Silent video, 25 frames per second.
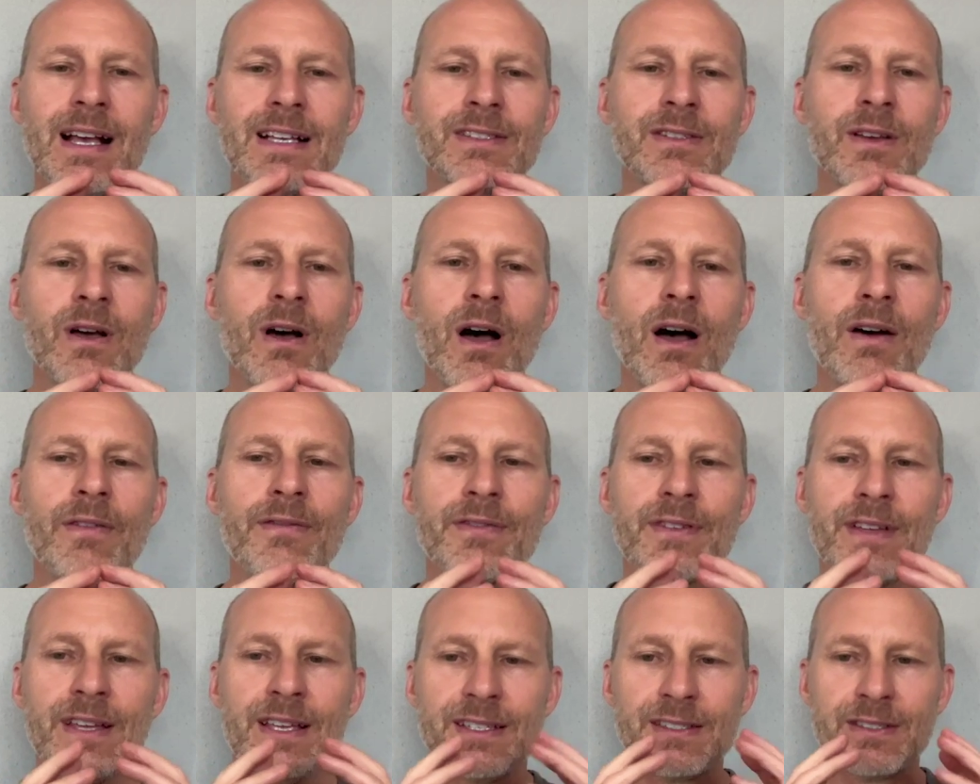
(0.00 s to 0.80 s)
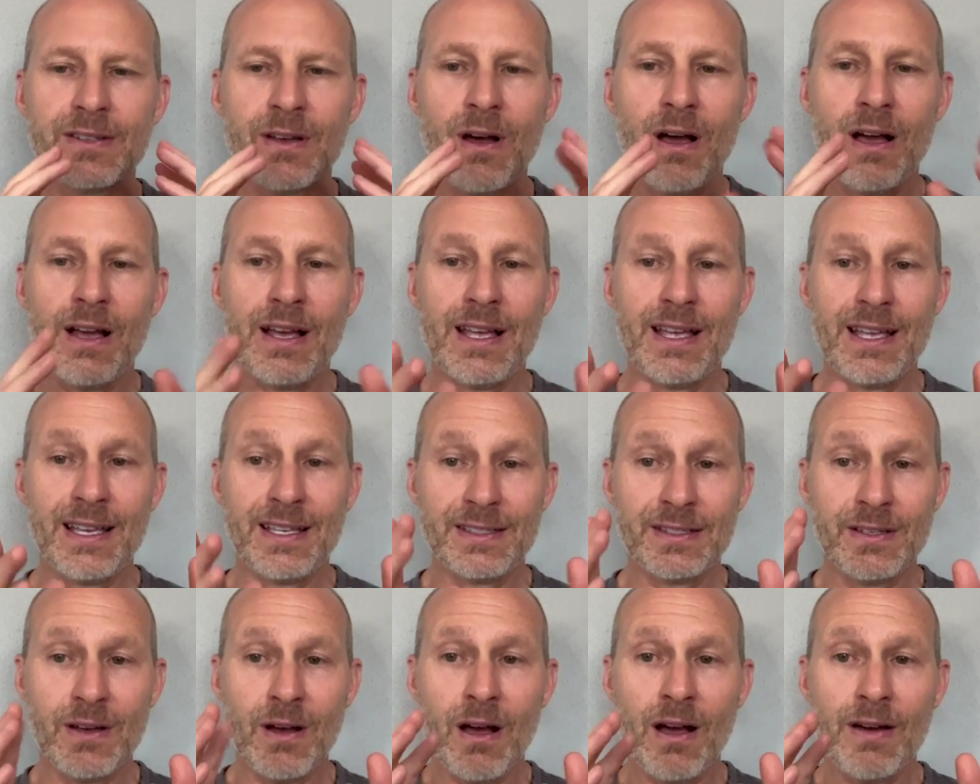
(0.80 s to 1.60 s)
as off, is,
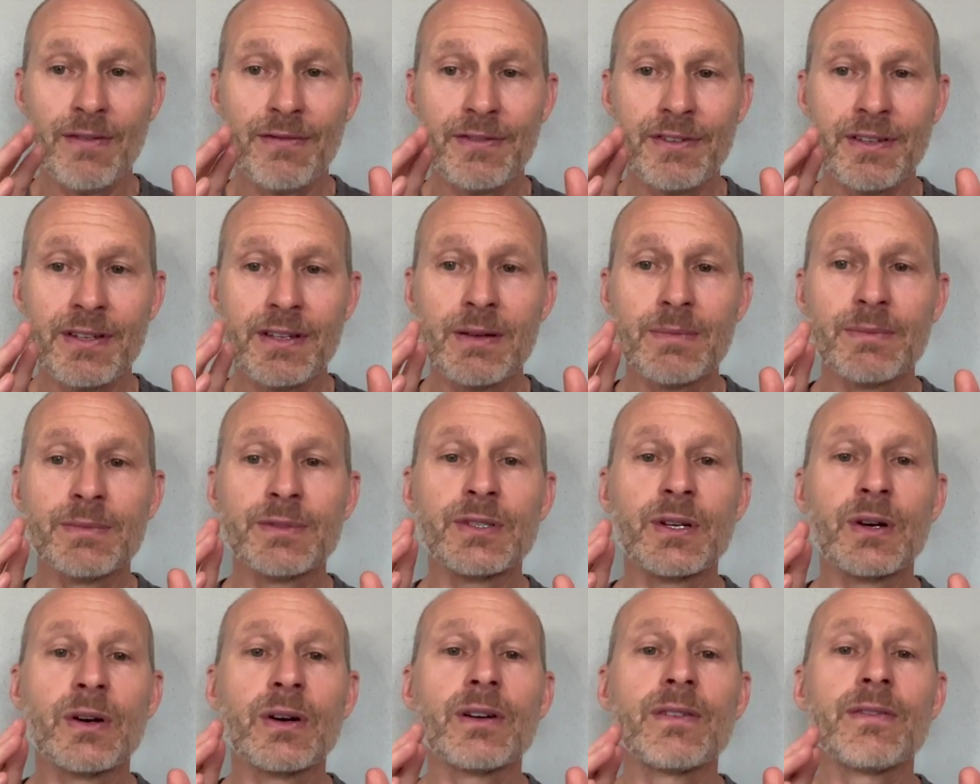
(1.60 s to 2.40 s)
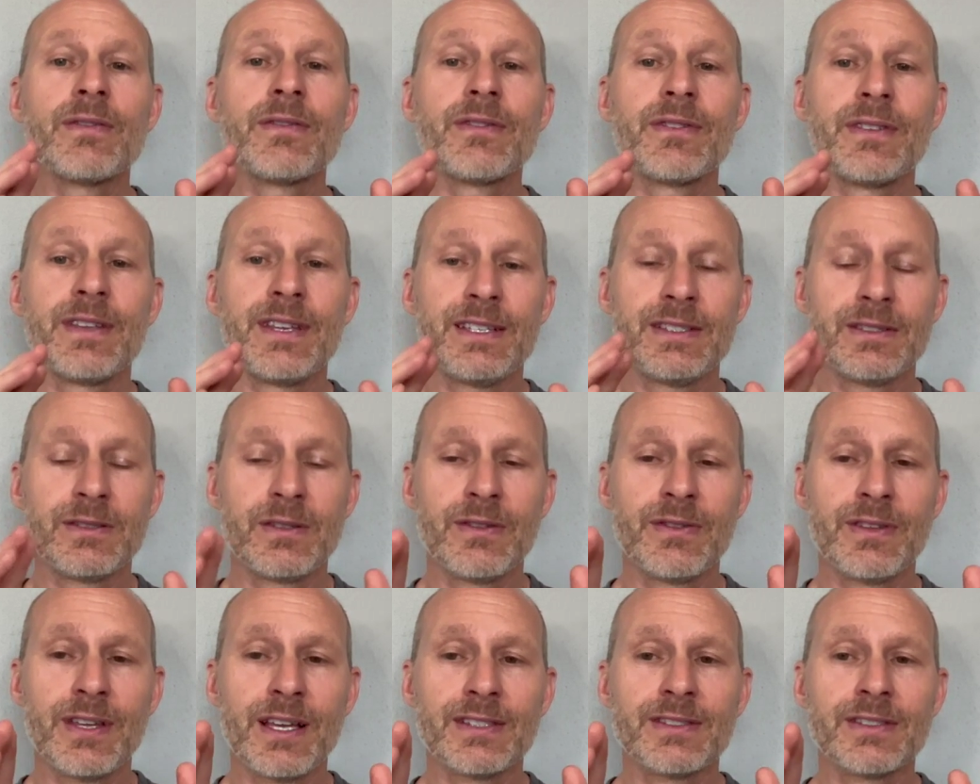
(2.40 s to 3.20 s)
is often observed, these
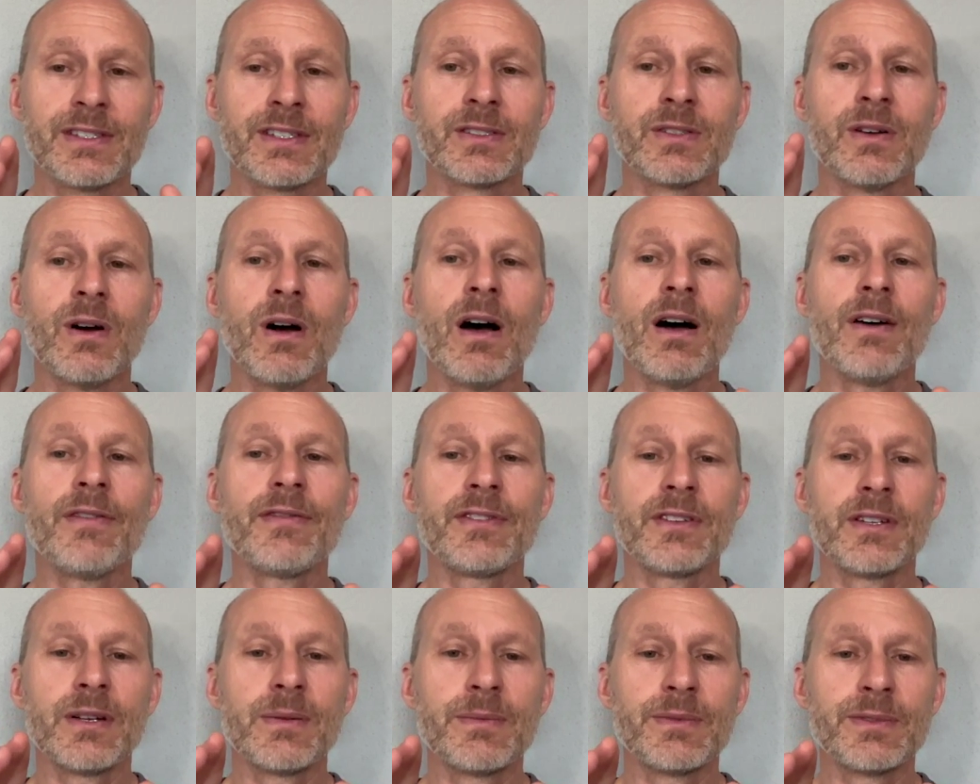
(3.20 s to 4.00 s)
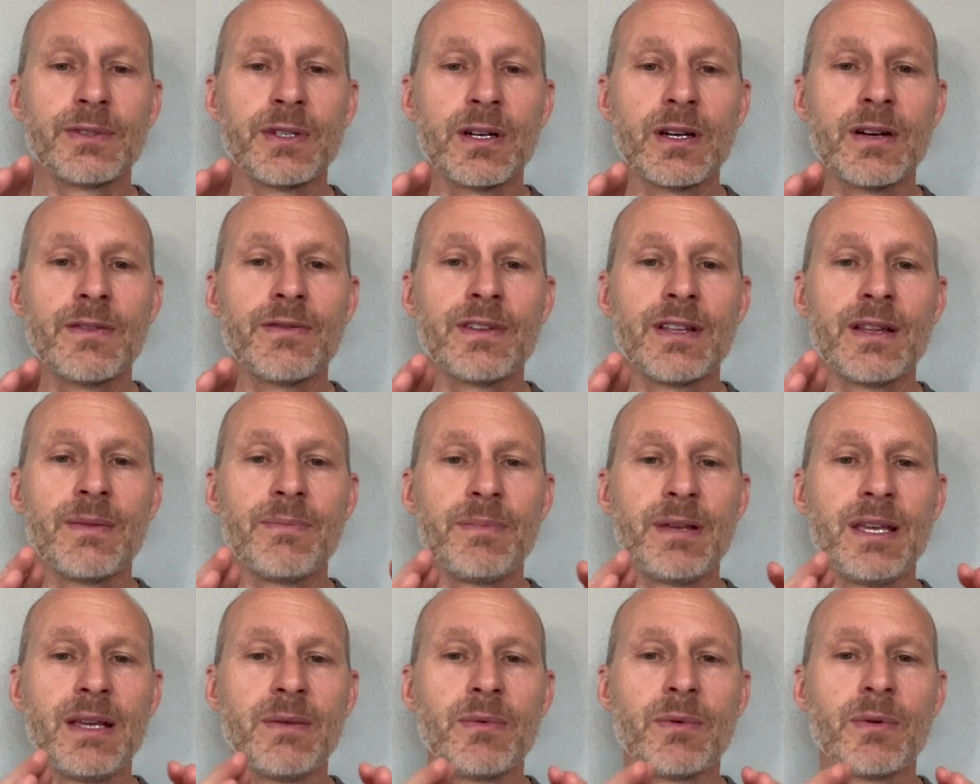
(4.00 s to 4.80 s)
two things is often observed
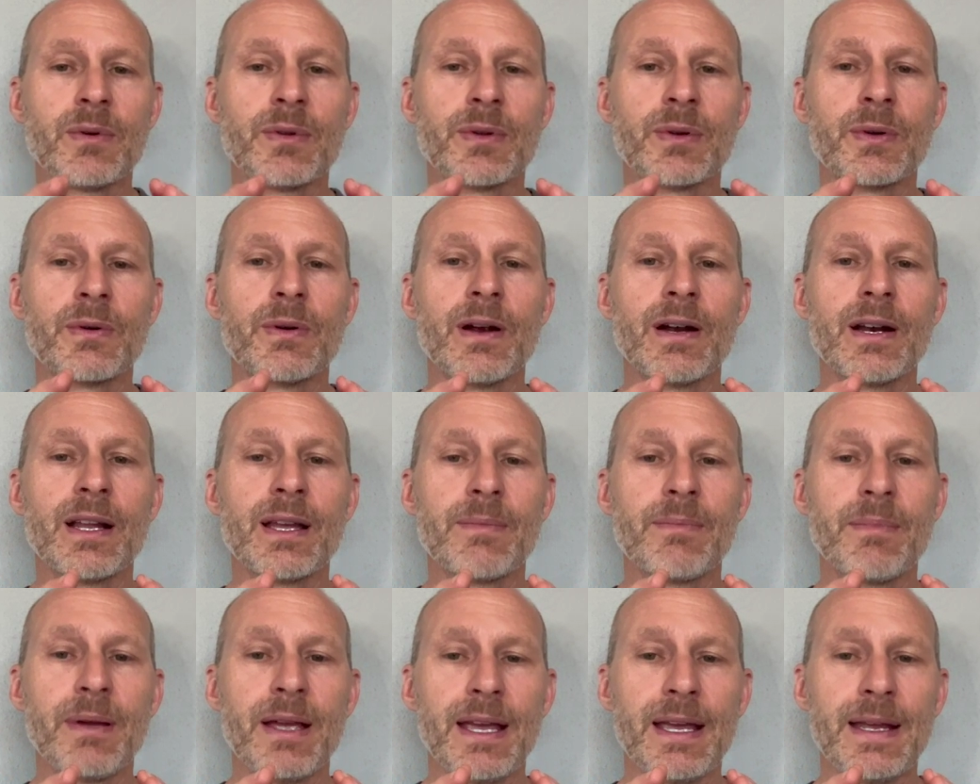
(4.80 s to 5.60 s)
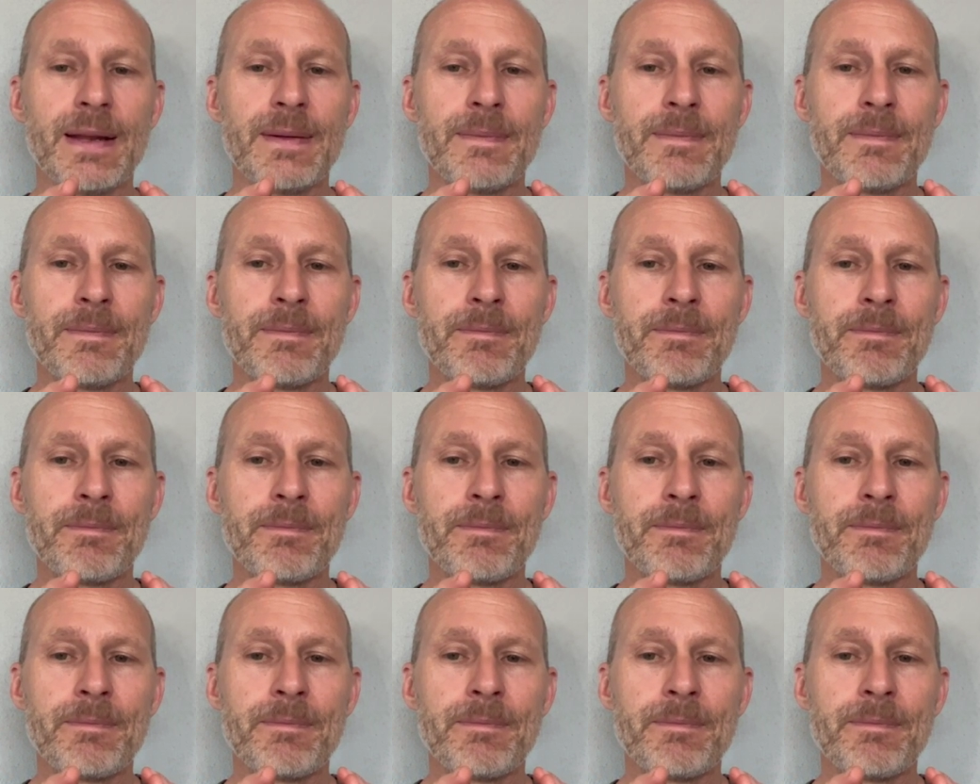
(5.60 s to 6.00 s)
in people with chronic pain